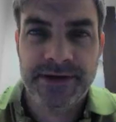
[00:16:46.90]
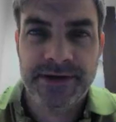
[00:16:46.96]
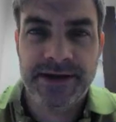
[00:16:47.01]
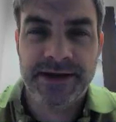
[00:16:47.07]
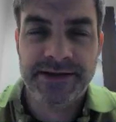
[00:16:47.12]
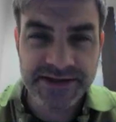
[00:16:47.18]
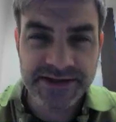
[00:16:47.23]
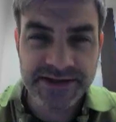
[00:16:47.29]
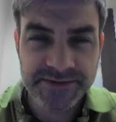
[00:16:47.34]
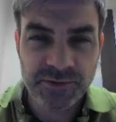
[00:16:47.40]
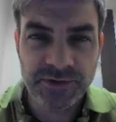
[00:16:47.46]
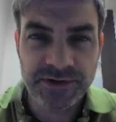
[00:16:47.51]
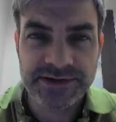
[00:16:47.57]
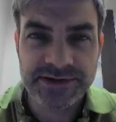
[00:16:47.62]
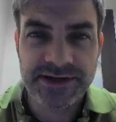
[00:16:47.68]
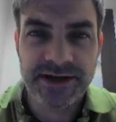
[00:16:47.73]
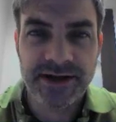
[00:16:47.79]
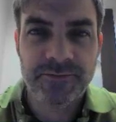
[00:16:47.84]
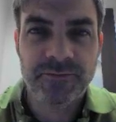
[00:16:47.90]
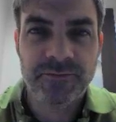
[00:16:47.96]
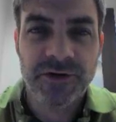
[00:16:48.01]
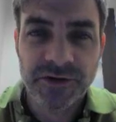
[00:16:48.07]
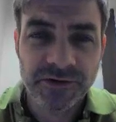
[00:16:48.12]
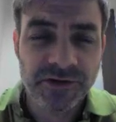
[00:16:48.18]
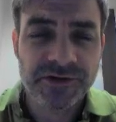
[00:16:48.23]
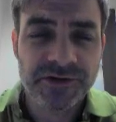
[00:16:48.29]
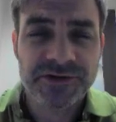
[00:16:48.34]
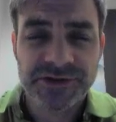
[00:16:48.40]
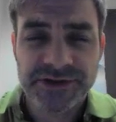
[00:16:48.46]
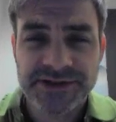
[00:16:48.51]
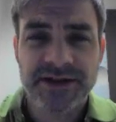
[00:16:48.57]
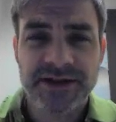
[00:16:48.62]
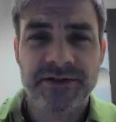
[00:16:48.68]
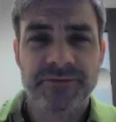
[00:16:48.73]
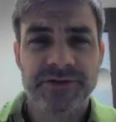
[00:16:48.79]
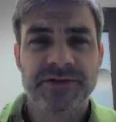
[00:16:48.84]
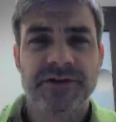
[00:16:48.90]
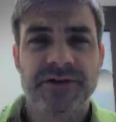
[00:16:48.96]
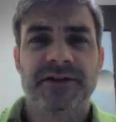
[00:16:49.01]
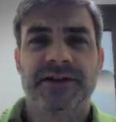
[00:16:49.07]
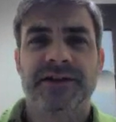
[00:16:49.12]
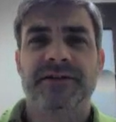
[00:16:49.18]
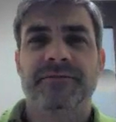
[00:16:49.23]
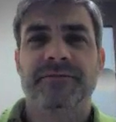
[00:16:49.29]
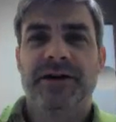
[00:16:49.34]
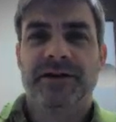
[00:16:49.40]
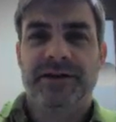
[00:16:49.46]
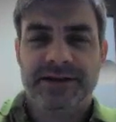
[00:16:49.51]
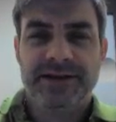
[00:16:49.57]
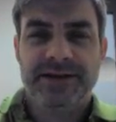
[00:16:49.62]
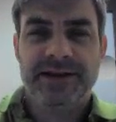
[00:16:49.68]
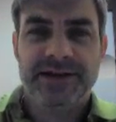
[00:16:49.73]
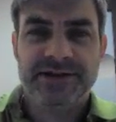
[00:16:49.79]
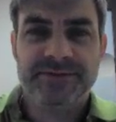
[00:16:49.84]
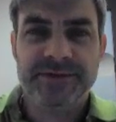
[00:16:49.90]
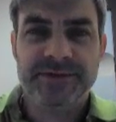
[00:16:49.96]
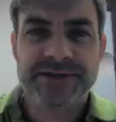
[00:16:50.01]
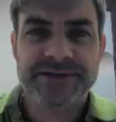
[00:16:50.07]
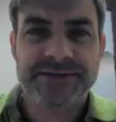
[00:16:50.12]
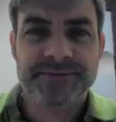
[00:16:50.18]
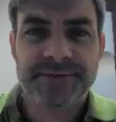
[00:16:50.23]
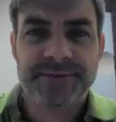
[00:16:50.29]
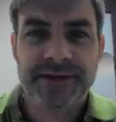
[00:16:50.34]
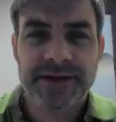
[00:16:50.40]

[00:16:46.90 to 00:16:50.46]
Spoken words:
At this point in time, we are largely done with talking about engagements.